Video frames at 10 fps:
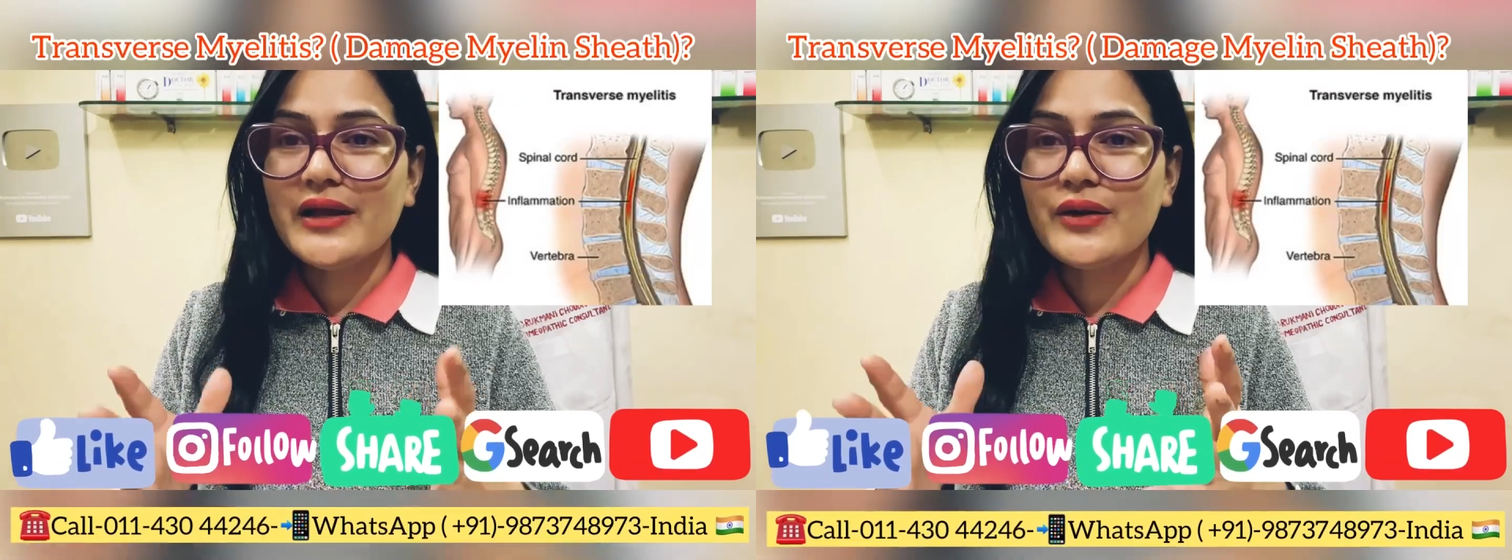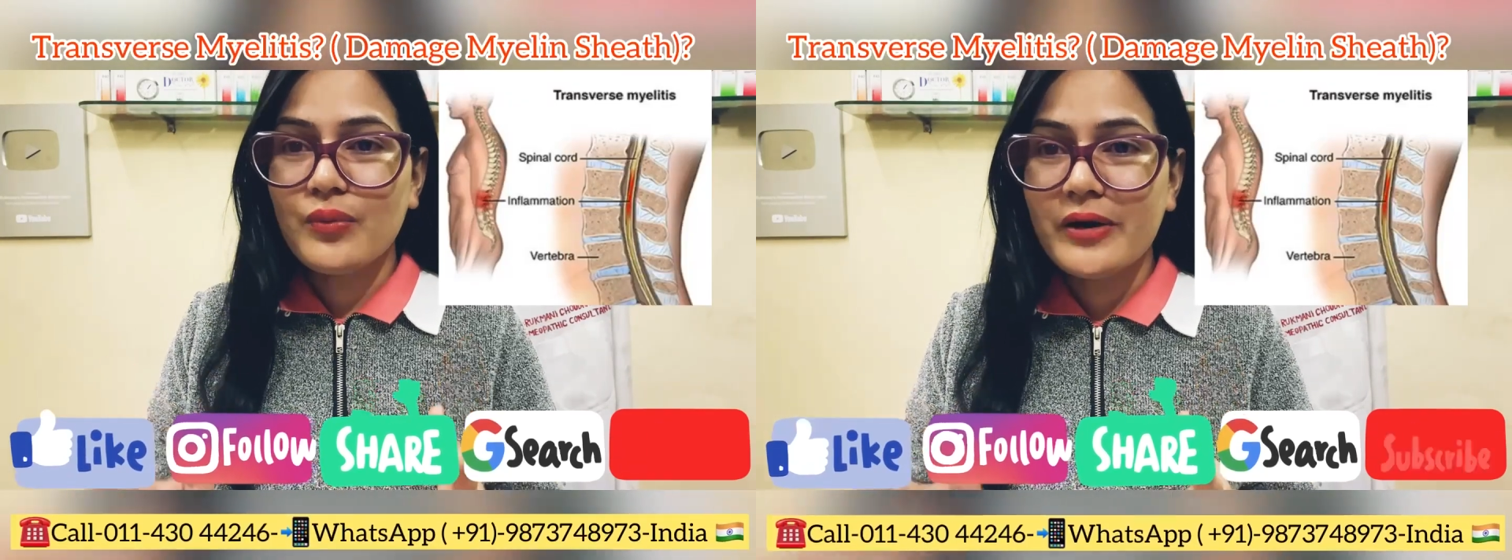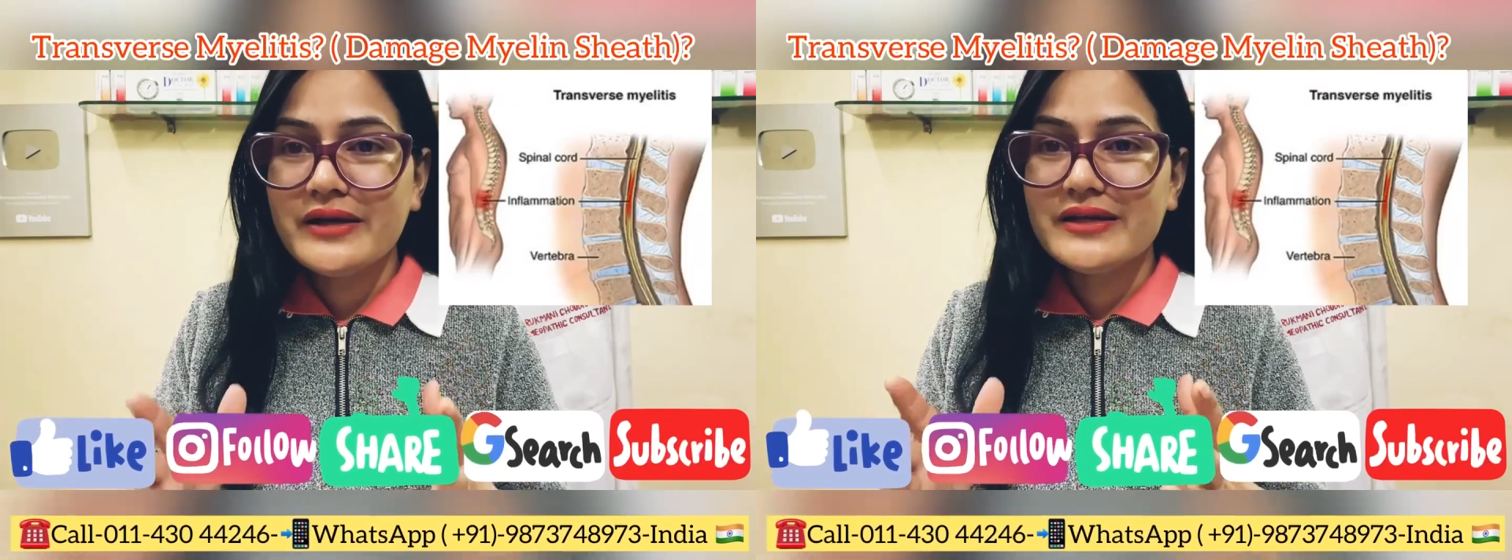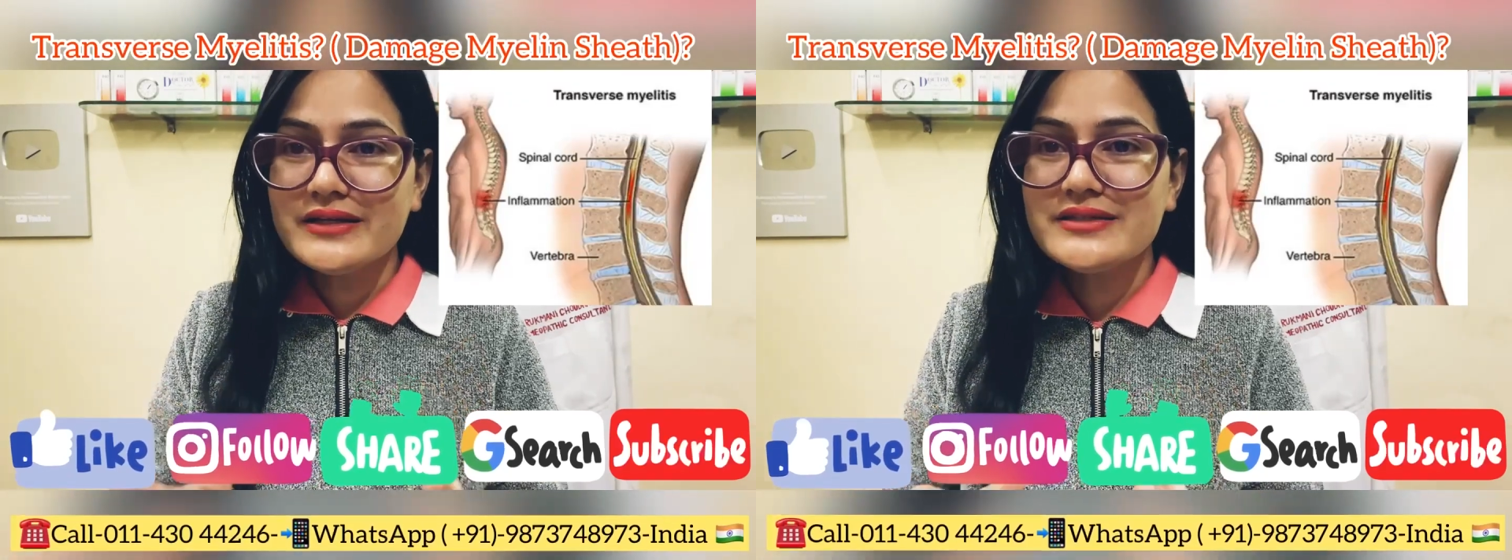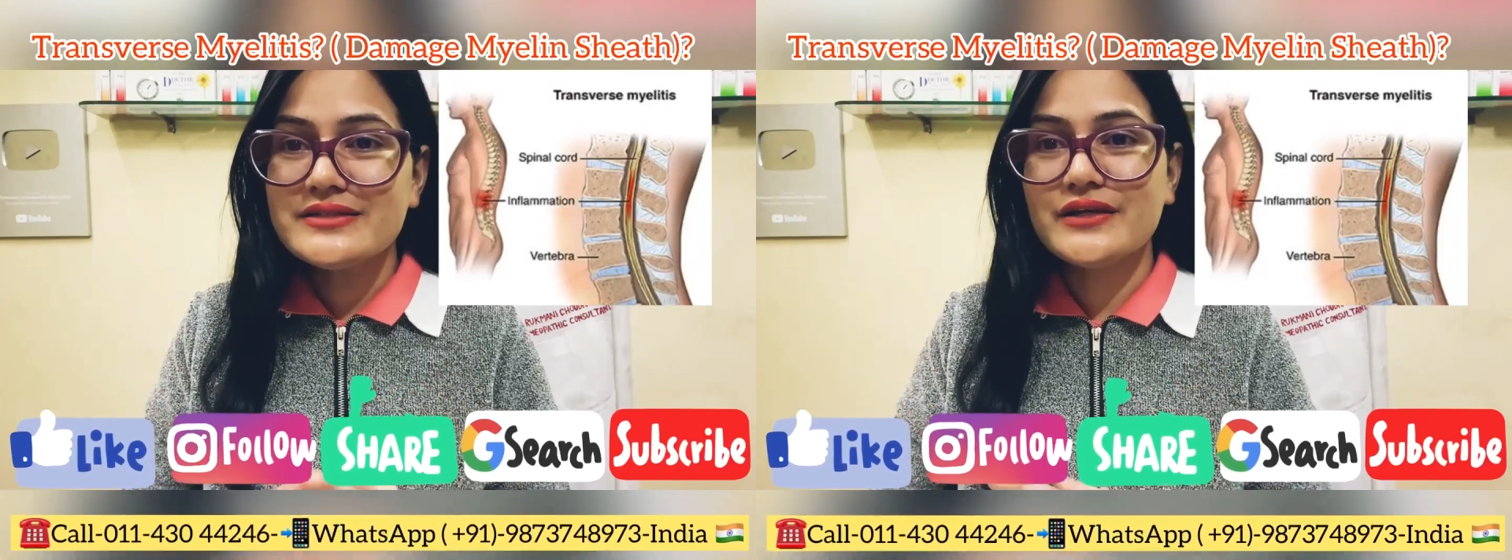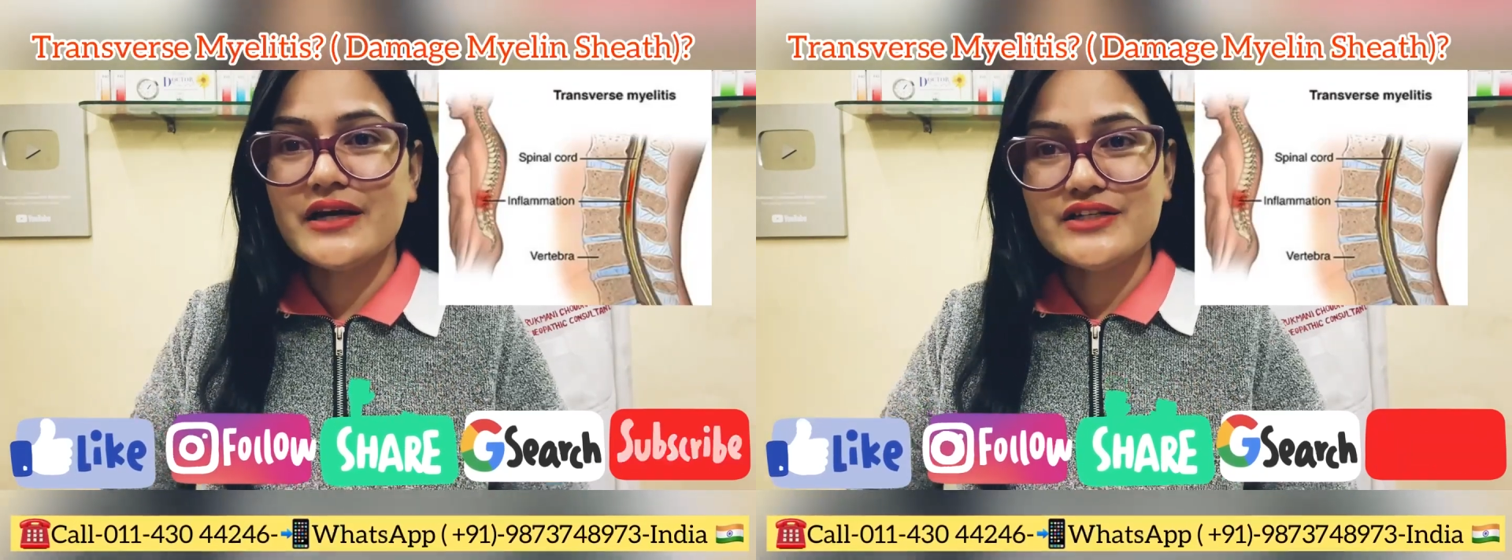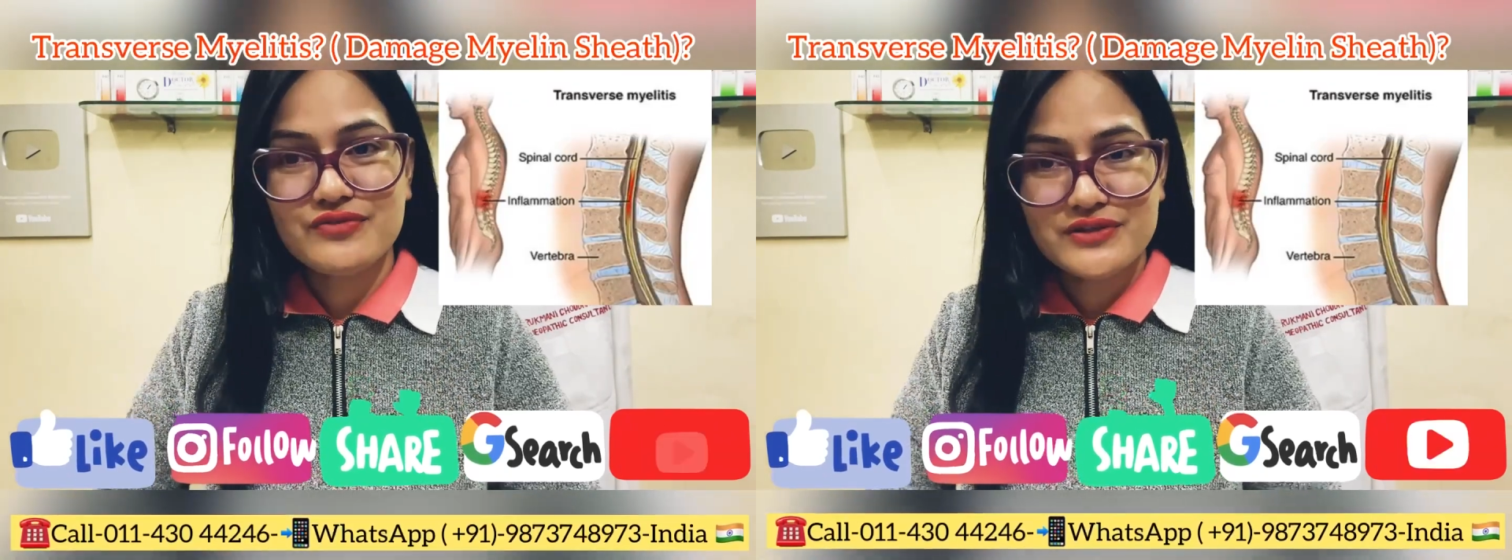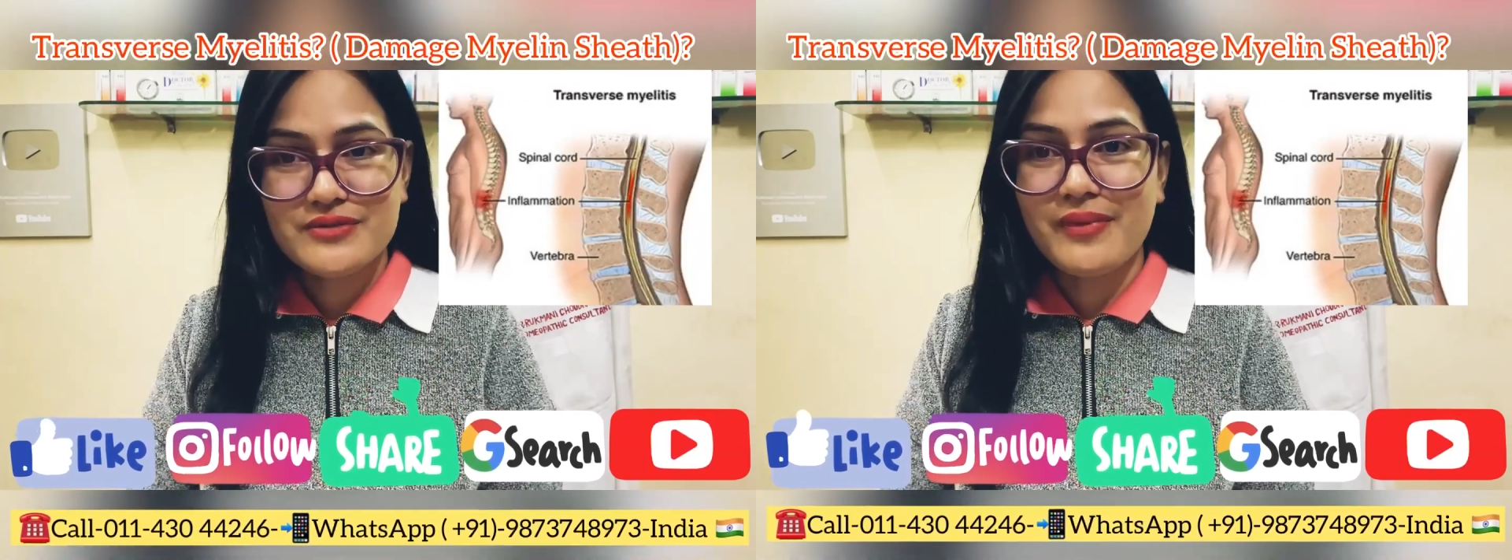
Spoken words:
what is transverse